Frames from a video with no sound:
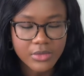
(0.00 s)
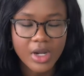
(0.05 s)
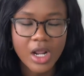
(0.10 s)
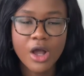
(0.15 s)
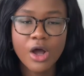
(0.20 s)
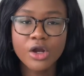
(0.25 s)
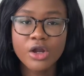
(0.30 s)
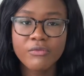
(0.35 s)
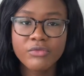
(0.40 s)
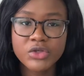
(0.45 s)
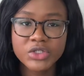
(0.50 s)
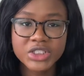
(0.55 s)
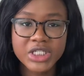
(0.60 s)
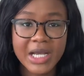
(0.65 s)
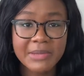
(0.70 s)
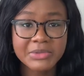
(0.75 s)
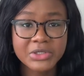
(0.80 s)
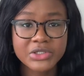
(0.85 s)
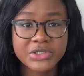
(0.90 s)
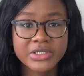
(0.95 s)
all of the
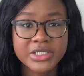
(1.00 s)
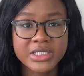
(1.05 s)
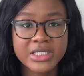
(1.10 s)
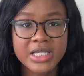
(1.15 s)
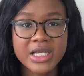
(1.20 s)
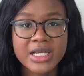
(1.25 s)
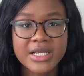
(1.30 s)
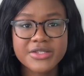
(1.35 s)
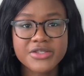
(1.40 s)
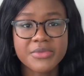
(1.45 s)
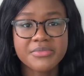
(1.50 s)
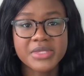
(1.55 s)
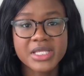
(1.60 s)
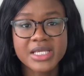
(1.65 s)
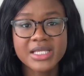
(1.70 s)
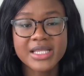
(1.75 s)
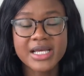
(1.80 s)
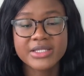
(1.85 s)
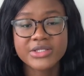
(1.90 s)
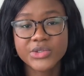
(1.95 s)
chapters,
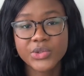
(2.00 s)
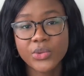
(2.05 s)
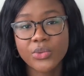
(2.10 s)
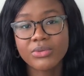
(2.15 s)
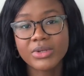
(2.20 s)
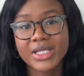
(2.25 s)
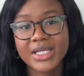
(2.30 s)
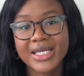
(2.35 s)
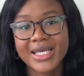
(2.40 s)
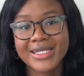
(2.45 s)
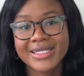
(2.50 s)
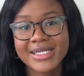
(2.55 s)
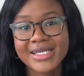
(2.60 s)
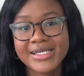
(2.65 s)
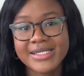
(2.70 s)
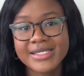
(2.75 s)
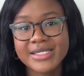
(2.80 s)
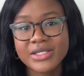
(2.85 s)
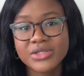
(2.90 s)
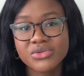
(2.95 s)
something that's quick and
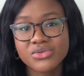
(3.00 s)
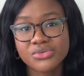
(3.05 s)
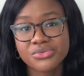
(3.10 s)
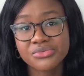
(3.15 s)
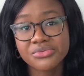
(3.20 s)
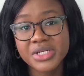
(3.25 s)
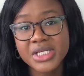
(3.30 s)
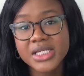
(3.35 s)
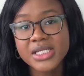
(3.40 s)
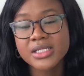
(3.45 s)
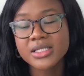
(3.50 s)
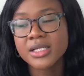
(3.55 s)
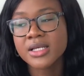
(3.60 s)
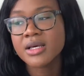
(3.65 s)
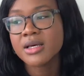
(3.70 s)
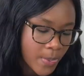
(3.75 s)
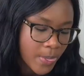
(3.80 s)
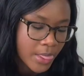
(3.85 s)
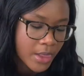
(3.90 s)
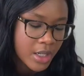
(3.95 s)
easy to read.
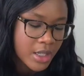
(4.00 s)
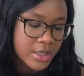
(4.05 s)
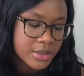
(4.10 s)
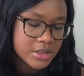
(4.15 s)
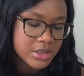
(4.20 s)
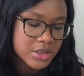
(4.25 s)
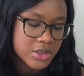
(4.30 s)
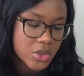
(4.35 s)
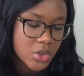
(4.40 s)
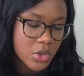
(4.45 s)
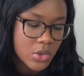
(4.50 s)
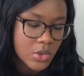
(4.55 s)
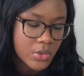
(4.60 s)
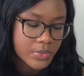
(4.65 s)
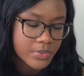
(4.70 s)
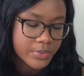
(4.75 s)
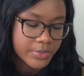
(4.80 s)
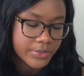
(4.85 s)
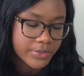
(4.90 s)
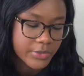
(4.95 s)

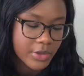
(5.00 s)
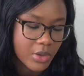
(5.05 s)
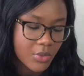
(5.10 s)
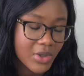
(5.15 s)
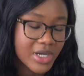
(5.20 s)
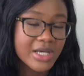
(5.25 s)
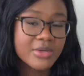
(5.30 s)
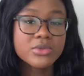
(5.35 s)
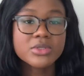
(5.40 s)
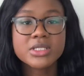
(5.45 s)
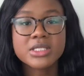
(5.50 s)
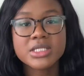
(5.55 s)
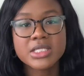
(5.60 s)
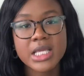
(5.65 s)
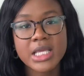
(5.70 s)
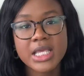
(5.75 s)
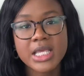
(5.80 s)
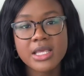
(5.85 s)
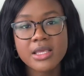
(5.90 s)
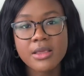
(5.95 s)
So when I was
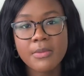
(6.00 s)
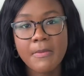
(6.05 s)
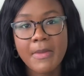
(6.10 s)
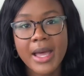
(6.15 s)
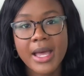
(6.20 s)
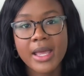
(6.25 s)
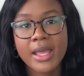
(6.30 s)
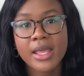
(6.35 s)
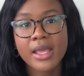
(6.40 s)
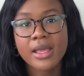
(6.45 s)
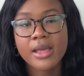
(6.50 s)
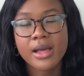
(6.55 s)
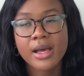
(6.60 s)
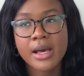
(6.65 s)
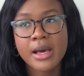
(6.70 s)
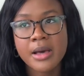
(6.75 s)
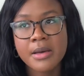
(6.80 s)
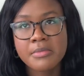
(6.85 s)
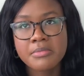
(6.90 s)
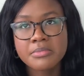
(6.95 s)
taking my
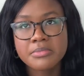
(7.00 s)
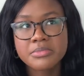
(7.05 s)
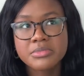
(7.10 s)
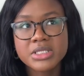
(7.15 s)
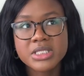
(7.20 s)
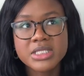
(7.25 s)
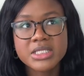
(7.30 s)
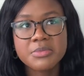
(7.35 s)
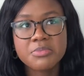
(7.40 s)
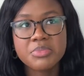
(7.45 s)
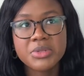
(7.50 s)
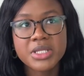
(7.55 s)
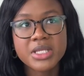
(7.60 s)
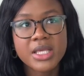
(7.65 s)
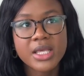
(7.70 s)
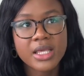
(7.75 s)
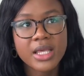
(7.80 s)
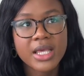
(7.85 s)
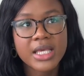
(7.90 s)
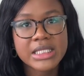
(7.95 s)

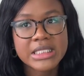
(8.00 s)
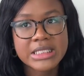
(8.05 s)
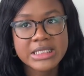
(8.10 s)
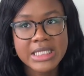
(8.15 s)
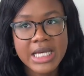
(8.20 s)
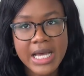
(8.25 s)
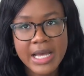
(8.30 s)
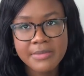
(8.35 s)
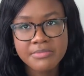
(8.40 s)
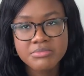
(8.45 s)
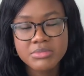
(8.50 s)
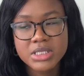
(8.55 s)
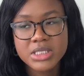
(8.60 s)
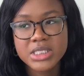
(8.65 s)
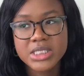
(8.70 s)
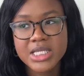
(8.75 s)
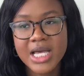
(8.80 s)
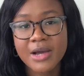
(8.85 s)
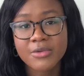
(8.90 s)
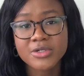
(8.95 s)
CPA
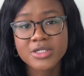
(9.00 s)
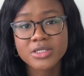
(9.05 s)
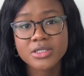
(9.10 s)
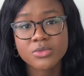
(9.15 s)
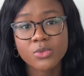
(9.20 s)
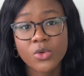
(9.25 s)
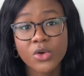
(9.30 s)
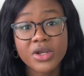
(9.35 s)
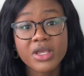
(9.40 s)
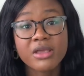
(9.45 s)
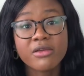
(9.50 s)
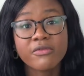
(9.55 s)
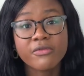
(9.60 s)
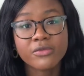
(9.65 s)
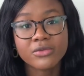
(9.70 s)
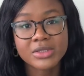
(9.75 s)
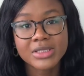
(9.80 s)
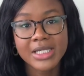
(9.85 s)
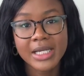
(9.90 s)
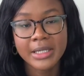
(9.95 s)
exams, I was working
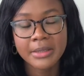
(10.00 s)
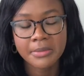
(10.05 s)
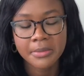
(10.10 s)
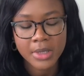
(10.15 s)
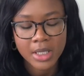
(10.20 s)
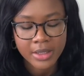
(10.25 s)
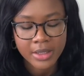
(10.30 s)
full-time.